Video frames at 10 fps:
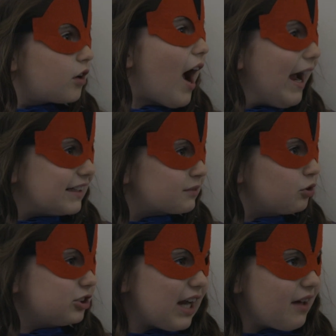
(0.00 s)
Guys,
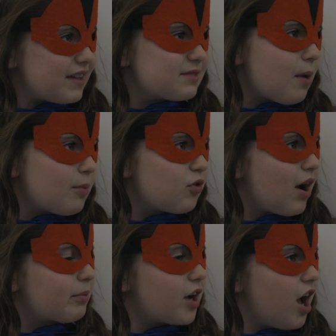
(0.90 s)
watch out, there's Bubble
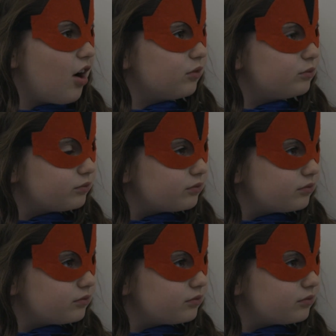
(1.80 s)
Wrap Girl.